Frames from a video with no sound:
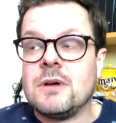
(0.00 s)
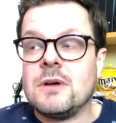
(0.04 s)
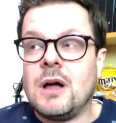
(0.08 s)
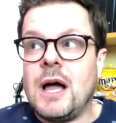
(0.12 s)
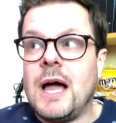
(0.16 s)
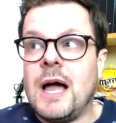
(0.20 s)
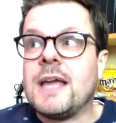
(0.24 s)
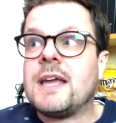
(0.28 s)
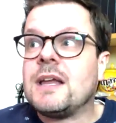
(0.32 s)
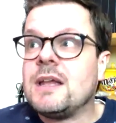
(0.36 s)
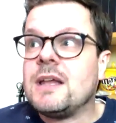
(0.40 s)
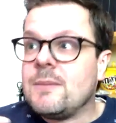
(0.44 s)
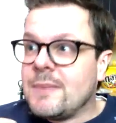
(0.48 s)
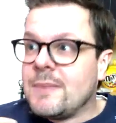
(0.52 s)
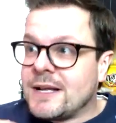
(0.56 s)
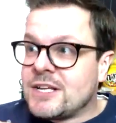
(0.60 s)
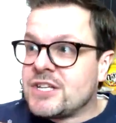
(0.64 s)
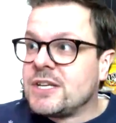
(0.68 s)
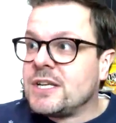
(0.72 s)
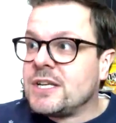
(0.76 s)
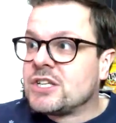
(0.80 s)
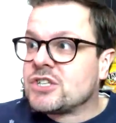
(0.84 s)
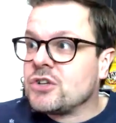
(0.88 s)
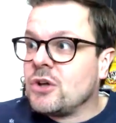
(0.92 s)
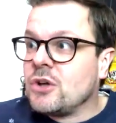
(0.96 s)
I can
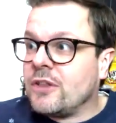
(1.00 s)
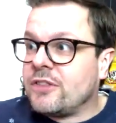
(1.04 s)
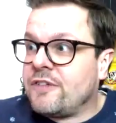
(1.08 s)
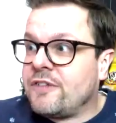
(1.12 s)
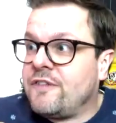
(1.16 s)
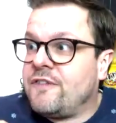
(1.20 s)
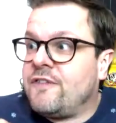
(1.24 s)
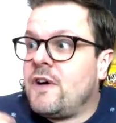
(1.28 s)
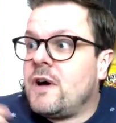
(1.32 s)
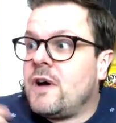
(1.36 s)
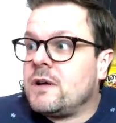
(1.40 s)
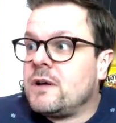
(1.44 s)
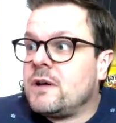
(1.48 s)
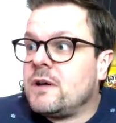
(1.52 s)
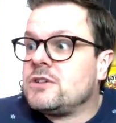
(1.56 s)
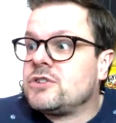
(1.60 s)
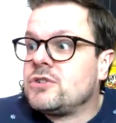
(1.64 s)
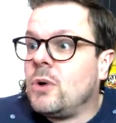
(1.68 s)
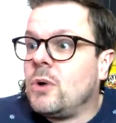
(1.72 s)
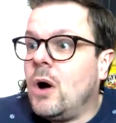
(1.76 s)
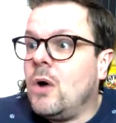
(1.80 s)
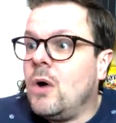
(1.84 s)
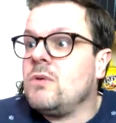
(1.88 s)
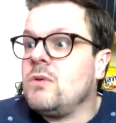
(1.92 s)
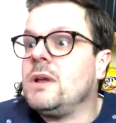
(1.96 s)
imagine it's not fun
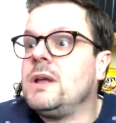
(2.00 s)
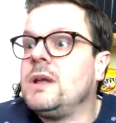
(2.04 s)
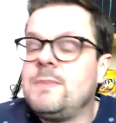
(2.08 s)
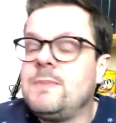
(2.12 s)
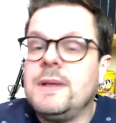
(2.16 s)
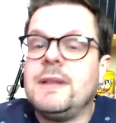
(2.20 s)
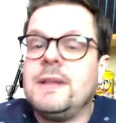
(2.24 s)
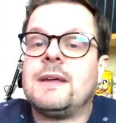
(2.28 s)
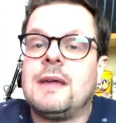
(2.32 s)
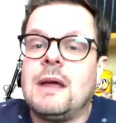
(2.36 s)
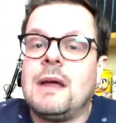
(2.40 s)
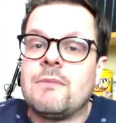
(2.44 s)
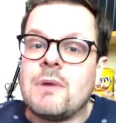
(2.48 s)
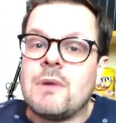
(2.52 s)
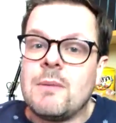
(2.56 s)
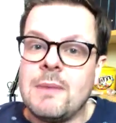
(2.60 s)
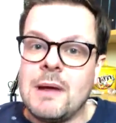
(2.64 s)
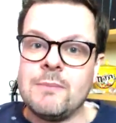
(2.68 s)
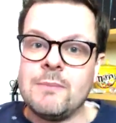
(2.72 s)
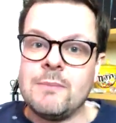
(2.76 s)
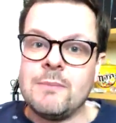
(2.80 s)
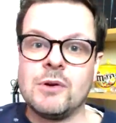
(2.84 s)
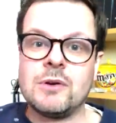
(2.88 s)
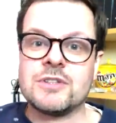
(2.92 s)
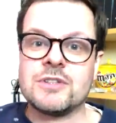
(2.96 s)
to only be the
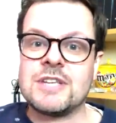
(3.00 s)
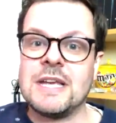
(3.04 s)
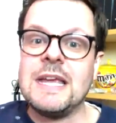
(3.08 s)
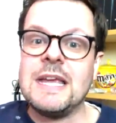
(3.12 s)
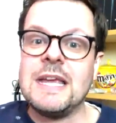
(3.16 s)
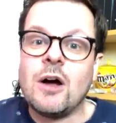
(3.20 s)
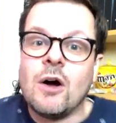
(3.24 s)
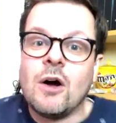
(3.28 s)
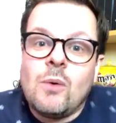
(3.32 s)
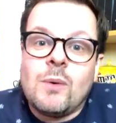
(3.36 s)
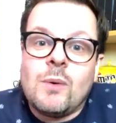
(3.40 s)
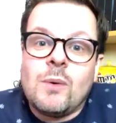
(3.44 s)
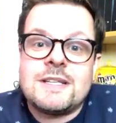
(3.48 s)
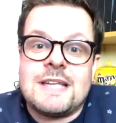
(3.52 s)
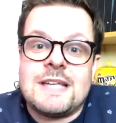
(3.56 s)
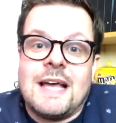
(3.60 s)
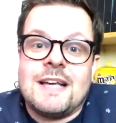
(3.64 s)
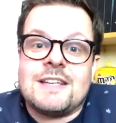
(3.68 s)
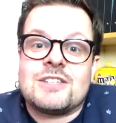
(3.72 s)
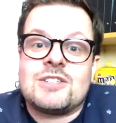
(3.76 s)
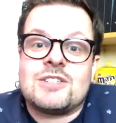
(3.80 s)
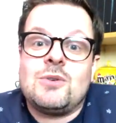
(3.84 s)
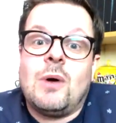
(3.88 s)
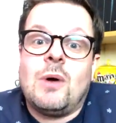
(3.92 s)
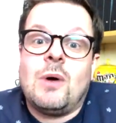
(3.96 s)
cameraman, because he always
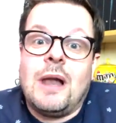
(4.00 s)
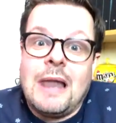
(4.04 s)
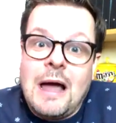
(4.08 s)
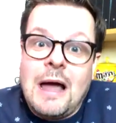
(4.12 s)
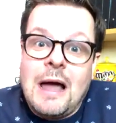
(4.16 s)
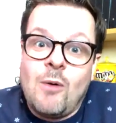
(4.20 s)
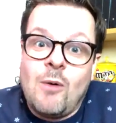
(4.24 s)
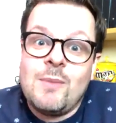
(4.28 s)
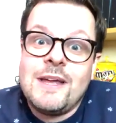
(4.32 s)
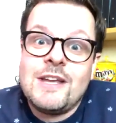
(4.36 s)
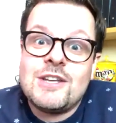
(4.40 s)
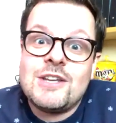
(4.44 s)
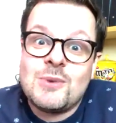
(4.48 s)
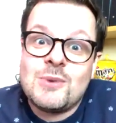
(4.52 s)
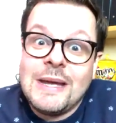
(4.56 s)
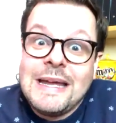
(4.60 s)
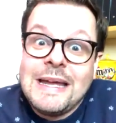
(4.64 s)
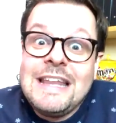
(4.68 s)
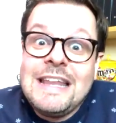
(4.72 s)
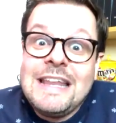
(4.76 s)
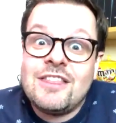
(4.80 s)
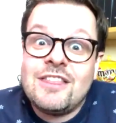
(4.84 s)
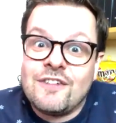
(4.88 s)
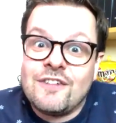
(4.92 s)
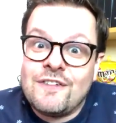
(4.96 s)
has to allow me to
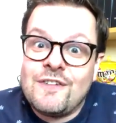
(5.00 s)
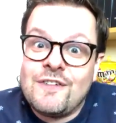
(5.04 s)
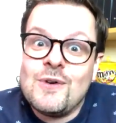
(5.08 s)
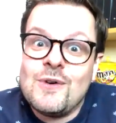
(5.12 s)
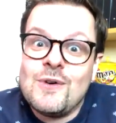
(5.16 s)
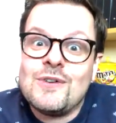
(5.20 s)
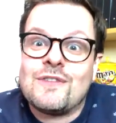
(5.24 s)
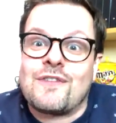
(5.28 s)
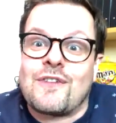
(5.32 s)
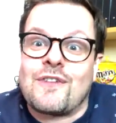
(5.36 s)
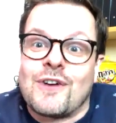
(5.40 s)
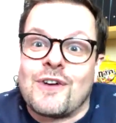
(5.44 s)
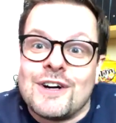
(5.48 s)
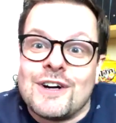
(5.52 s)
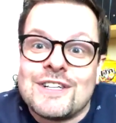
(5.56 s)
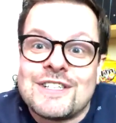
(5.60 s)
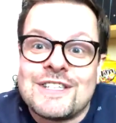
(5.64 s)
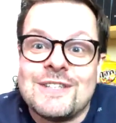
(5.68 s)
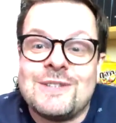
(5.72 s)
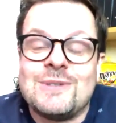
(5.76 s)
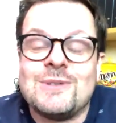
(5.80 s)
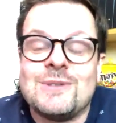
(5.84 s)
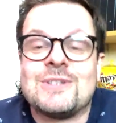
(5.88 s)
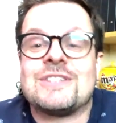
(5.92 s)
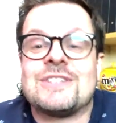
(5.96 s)
eat the food first
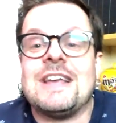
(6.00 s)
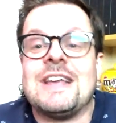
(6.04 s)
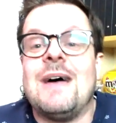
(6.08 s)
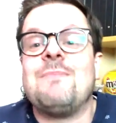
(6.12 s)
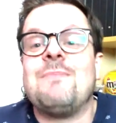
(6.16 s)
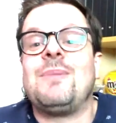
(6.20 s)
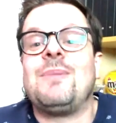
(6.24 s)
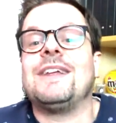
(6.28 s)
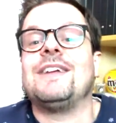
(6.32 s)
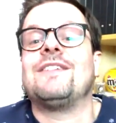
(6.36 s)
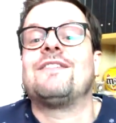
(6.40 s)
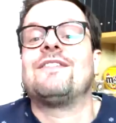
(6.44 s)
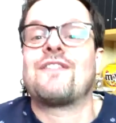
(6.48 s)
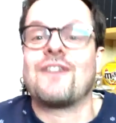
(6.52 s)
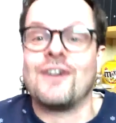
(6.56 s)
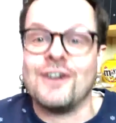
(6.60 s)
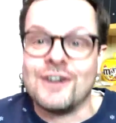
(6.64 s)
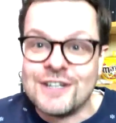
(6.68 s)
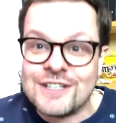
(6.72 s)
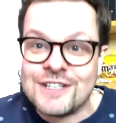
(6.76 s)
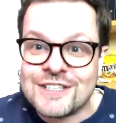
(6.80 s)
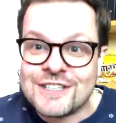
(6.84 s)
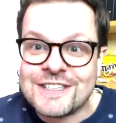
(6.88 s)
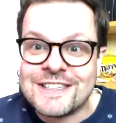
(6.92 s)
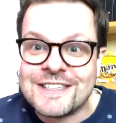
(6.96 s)
and to sample it
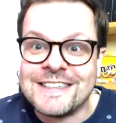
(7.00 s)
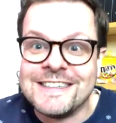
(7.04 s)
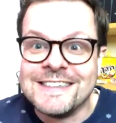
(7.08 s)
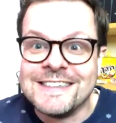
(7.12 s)
first.